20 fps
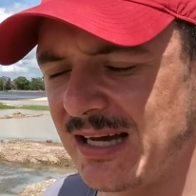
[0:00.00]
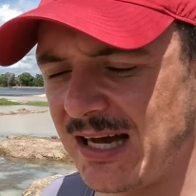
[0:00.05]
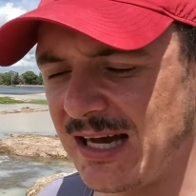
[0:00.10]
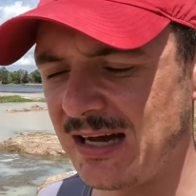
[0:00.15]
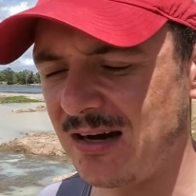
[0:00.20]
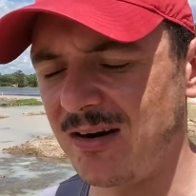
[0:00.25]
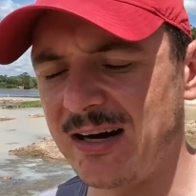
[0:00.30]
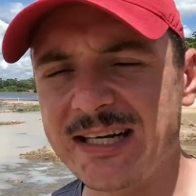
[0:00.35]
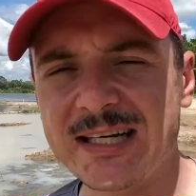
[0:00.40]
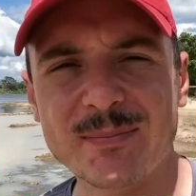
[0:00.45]

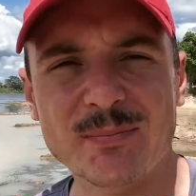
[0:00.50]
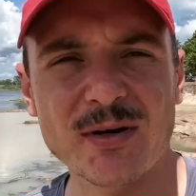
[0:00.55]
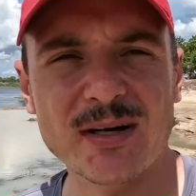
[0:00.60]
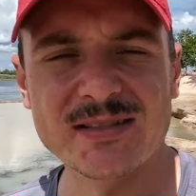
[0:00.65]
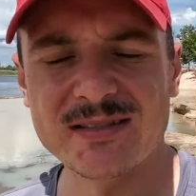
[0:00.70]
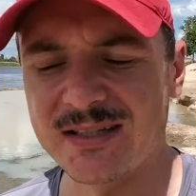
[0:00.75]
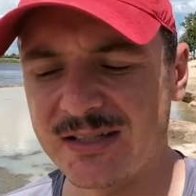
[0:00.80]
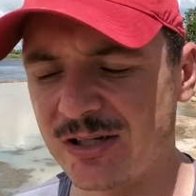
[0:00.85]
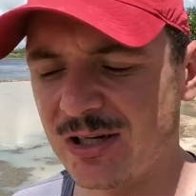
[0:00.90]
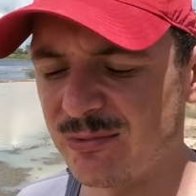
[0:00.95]
I didn't
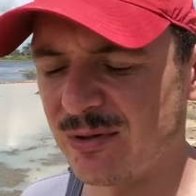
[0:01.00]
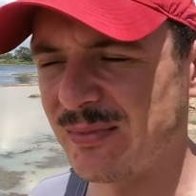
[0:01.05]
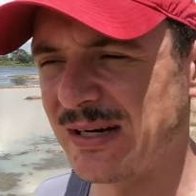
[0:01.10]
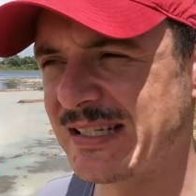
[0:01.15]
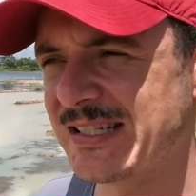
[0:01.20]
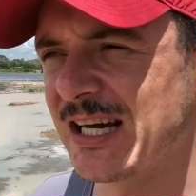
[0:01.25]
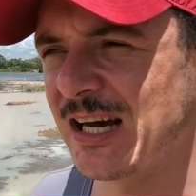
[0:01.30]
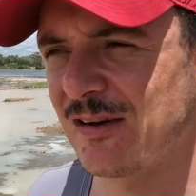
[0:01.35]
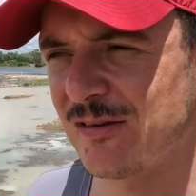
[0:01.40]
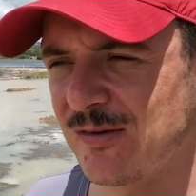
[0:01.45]
personally comment
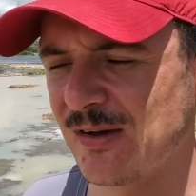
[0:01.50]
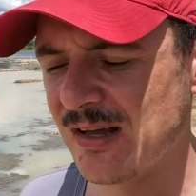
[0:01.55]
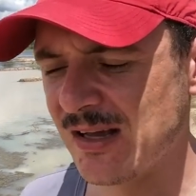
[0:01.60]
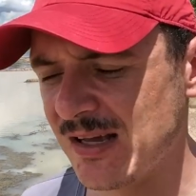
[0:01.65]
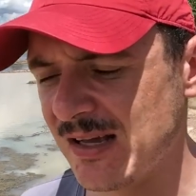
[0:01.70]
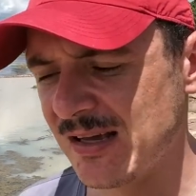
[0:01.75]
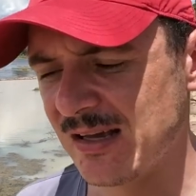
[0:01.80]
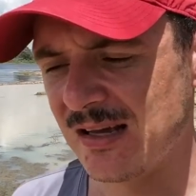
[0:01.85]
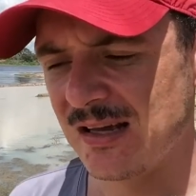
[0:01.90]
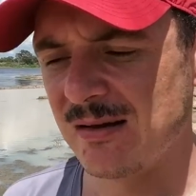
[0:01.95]
myself,
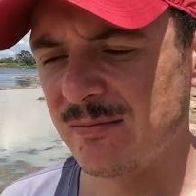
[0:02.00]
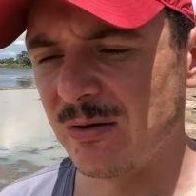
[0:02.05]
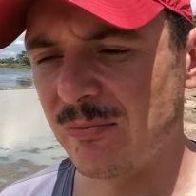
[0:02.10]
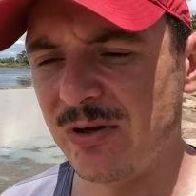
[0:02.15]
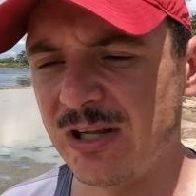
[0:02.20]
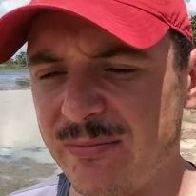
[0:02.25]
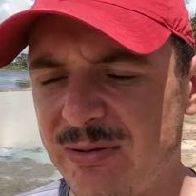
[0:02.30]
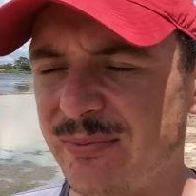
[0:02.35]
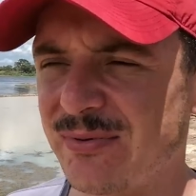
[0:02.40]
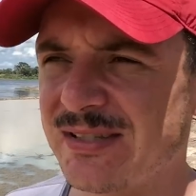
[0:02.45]
but
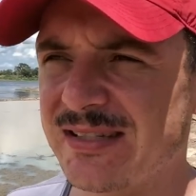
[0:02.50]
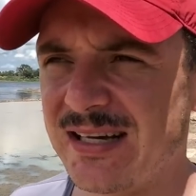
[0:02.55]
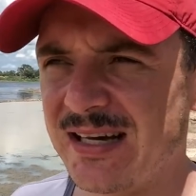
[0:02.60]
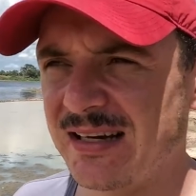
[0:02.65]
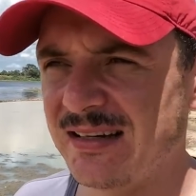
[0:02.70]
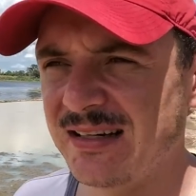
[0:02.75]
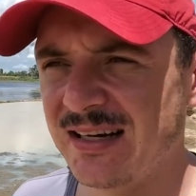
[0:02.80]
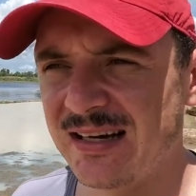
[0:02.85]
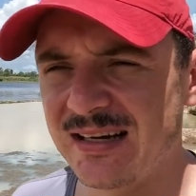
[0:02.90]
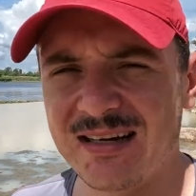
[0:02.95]
plenty of people
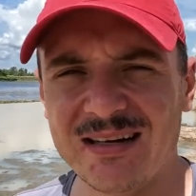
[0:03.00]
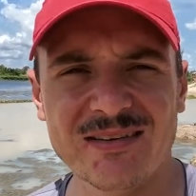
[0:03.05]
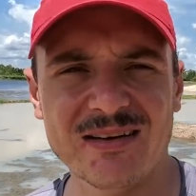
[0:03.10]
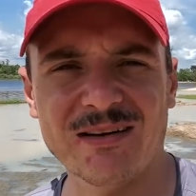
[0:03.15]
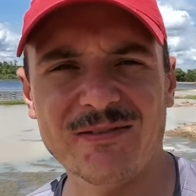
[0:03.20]
saying, no,